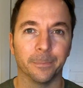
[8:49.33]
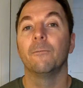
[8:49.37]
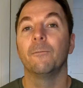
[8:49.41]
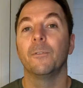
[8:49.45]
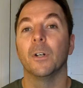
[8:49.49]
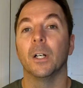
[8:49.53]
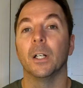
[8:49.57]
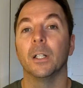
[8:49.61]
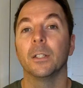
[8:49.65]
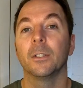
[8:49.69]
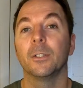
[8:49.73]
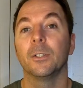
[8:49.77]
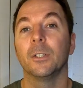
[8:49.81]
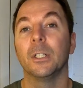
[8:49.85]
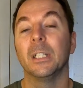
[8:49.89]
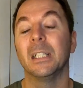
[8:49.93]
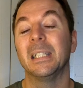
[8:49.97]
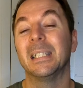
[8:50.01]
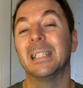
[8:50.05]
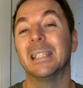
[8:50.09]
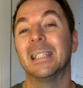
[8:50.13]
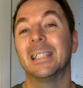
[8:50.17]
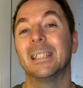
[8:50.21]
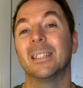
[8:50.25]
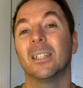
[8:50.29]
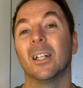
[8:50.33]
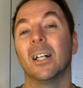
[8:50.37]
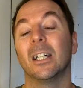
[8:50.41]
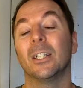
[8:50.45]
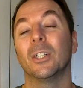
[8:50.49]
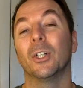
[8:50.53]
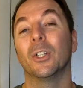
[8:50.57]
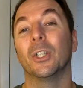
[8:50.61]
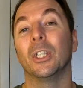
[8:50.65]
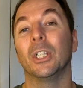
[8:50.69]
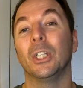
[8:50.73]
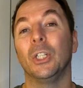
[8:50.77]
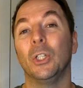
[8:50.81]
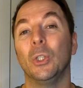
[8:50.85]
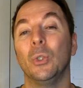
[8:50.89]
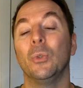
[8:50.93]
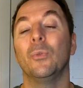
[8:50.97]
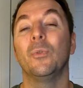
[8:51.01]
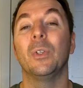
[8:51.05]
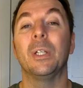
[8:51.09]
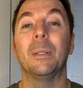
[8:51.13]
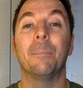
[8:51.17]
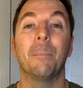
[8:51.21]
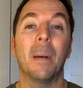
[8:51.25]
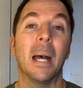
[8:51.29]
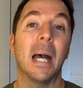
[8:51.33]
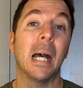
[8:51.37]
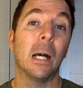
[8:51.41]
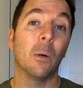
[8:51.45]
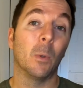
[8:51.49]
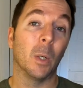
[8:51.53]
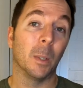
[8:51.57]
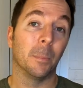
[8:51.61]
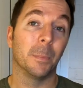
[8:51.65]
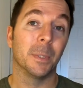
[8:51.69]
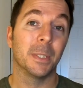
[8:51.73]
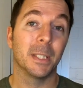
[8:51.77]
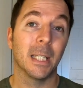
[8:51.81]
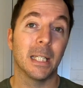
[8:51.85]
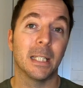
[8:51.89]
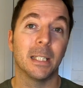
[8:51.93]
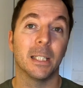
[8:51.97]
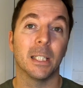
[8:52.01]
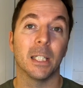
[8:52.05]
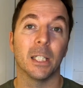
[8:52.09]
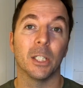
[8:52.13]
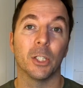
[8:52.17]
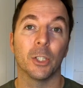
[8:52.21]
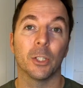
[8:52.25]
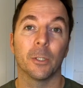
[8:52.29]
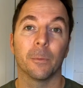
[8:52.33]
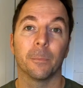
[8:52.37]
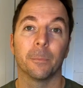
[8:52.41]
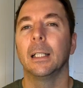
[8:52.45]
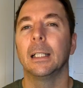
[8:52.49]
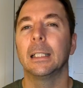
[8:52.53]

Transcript: First, you need to decide on the UV power percentage.